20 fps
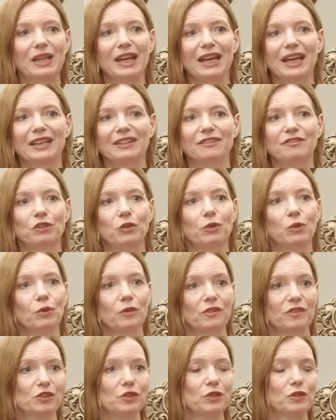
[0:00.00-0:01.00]
and for
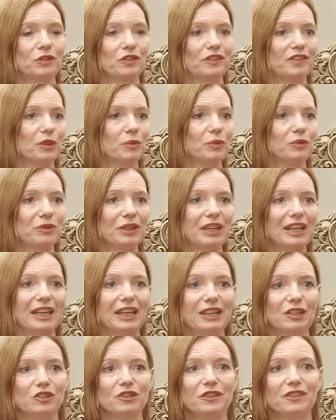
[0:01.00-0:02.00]
all students who are really
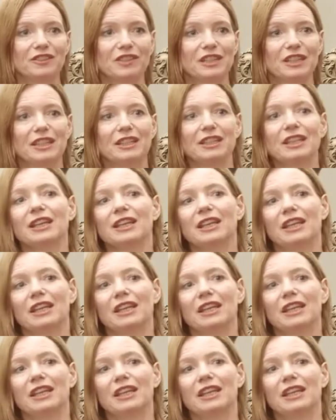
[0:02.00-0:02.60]
interested